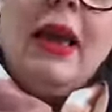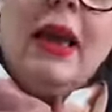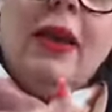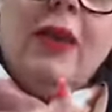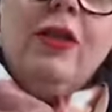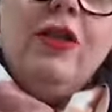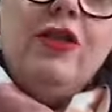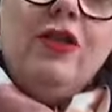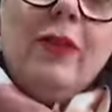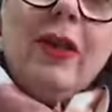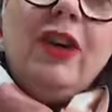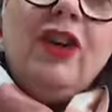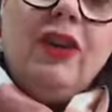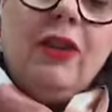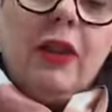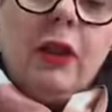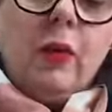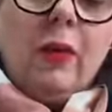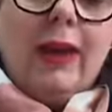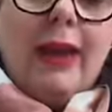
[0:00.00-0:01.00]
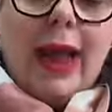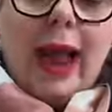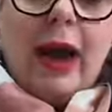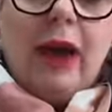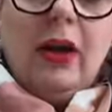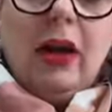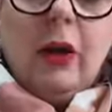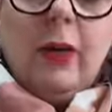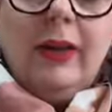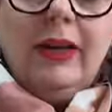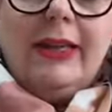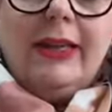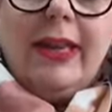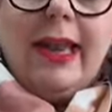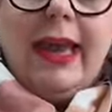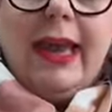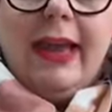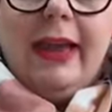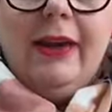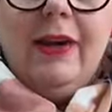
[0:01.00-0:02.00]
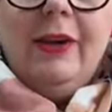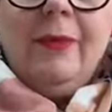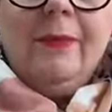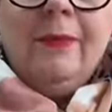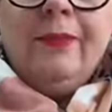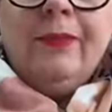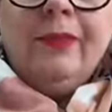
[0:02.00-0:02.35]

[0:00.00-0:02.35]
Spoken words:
in the direction that we're now going to head.